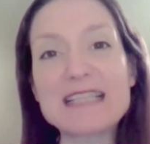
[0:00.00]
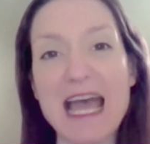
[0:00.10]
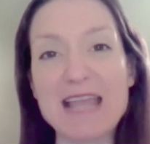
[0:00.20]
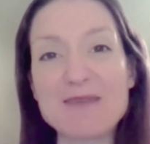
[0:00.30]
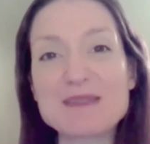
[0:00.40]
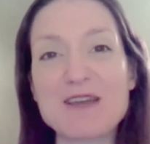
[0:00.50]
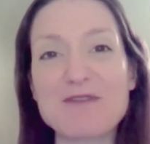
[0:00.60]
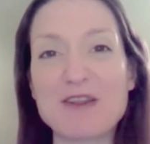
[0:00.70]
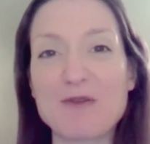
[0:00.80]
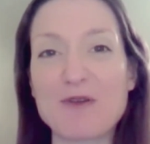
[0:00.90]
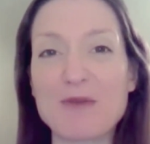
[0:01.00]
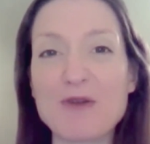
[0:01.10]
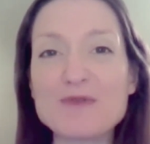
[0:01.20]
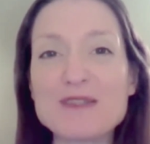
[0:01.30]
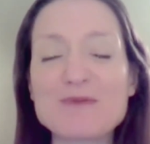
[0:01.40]
times of their
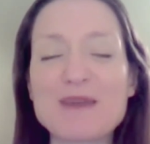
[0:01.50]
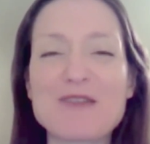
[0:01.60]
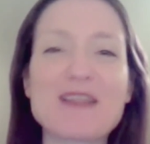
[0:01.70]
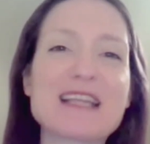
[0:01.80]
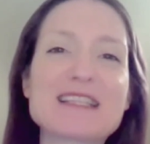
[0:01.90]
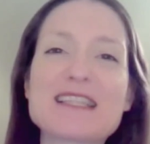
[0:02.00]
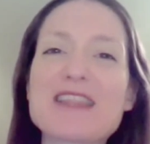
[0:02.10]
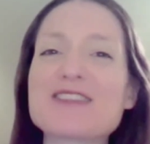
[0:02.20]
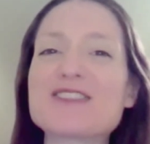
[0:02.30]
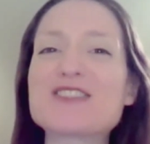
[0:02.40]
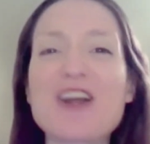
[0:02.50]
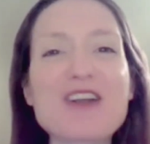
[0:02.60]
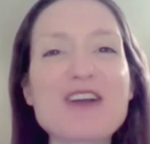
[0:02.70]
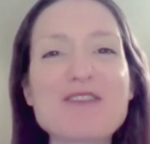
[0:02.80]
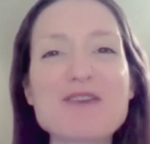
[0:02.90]
hormones, whether that's the
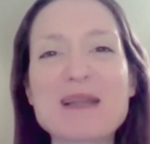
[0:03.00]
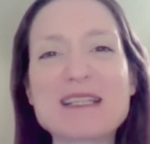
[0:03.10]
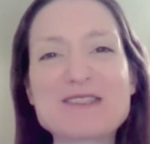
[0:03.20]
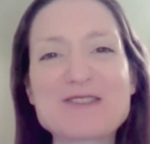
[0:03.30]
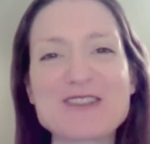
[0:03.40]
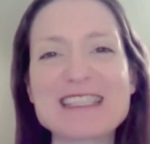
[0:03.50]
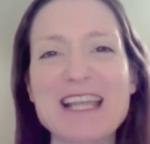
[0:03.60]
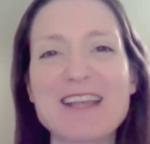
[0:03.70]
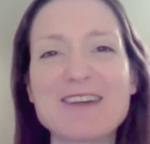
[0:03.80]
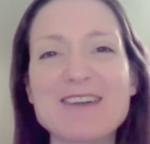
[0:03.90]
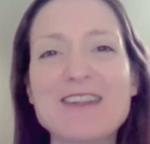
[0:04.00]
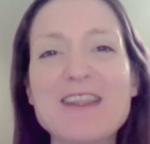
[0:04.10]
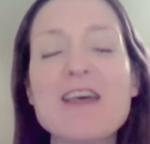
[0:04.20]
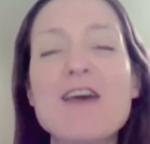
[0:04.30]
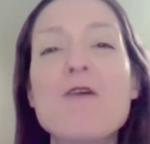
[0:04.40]
start of their menstrual cycle
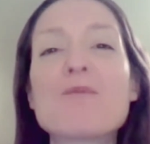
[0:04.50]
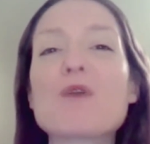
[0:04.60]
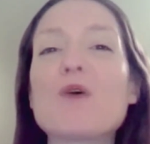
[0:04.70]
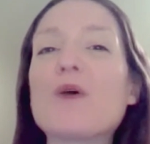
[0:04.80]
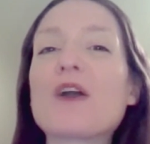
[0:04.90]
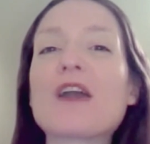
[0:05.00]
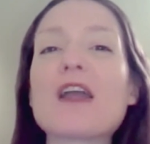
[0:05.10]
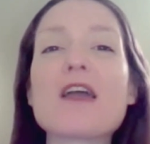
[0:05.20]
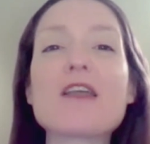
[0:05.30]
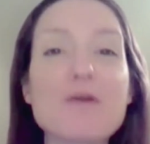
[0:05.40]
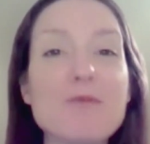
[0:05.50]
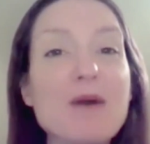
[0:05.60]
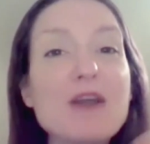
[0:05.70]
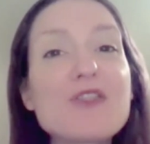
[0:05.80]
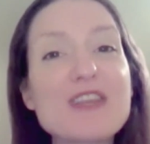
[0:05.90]
or their
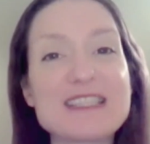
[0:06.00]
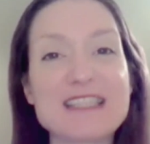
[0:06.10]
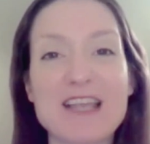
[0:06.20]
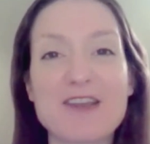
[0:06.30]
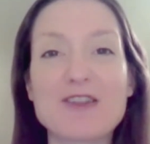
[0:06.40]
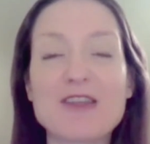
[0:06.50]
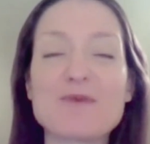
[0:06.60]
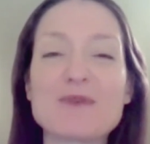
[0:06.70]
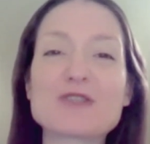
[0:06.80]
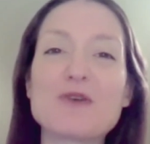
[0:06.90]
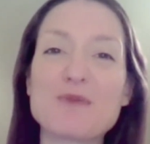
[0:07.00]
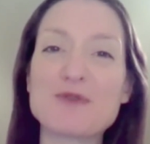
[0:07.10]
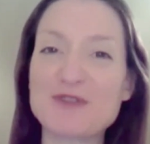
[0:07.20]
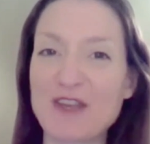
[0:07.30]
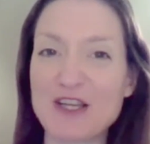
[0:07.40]
monthly cycle in which
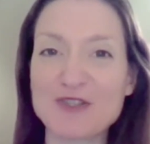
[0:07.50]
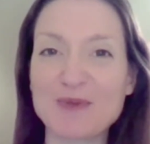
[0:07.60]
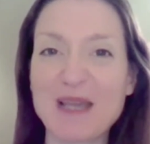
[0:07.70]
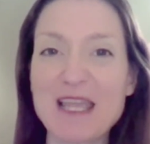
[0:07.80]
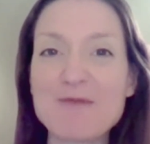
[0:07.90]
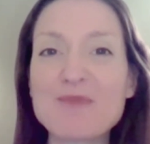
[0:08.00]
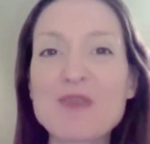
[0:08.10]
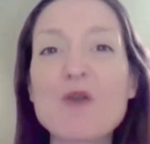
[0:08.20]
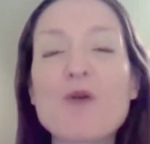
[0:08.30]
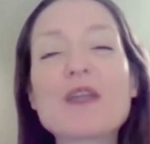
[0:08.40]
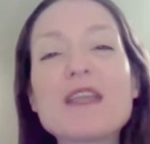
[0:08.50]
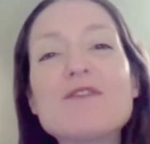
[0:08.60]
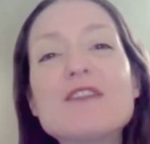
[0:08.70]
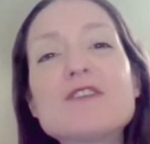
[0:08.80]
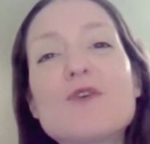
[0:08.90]
hormones fluctuate, or
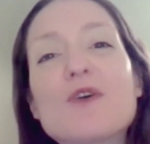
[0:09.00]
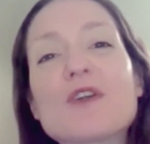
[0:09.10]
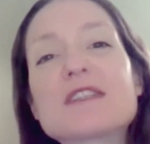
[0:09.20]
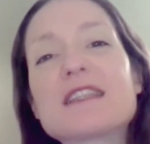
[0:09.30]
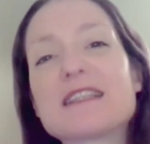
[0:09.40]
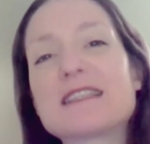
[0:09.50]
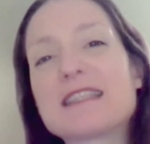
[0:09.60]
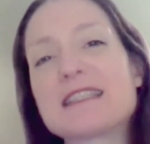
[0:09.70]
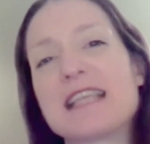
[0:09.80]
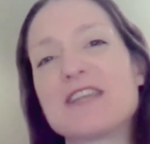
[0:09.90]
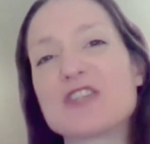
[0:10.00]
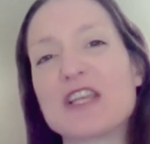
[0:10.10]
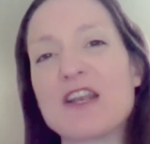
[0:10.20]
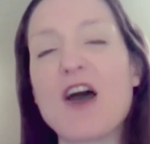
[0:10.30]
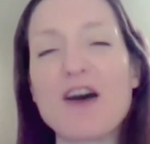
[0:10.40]
even towards the
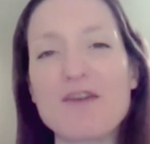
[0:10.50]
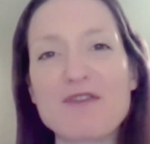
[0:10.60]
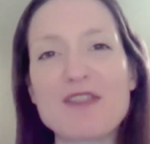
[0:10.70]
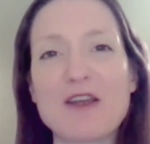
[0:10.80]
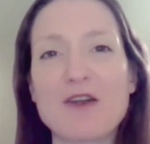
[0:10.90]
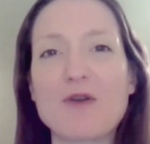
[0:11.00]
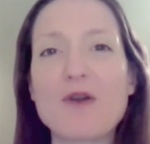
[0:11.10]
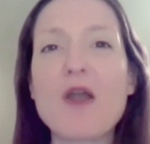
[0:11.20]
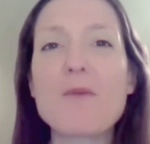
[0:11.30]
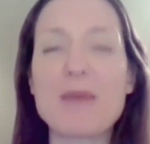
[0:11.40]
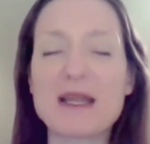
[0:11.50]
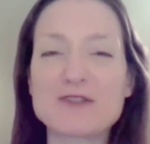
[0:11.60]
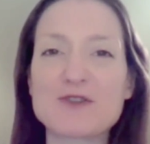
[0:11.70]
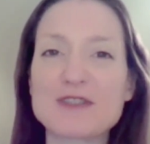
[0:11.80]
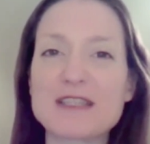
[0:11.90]
cessation of their
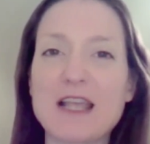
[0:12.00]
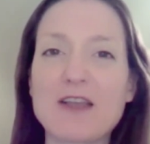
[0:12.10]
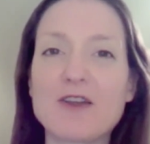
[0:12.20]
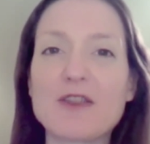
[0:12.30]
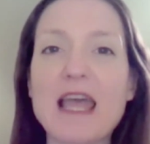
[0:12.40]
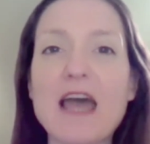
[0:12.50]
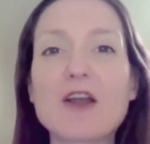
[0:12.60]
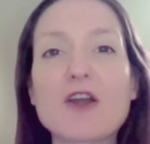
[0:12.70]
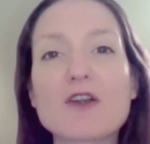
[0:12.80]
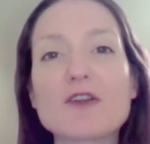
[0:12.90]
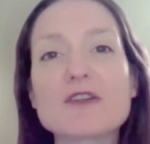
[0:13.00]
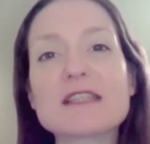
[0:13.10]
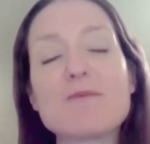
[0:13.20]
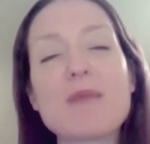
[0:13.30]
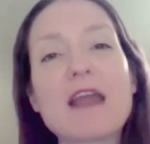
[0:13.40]
menstrual cycle that occurs
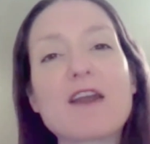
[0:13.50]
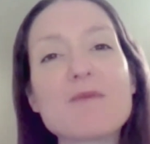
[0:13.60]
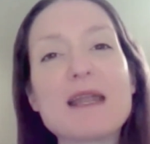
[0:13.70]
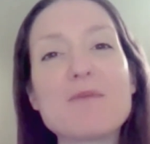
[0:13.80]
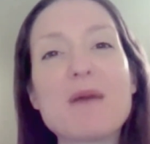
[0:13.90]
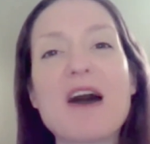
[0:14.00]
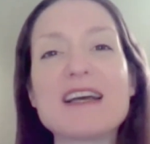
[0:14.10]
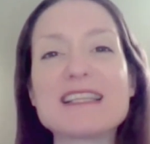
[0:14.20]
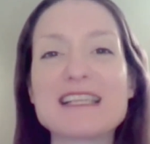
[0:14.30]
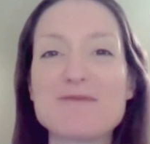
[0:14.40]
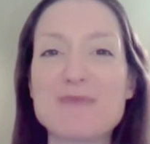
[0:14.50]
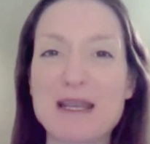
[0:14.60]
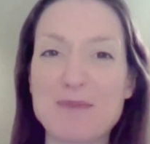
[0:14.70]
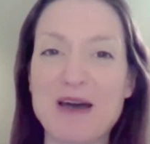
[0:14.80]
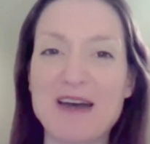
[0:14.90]
in perimenopause and
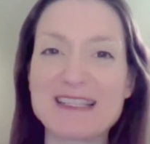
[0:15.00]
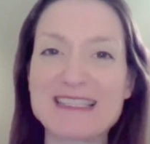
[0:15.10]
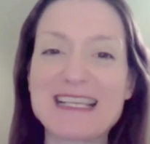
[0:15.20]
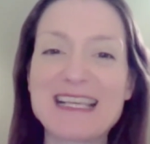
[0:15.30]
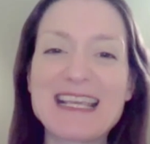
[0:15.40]
menopause,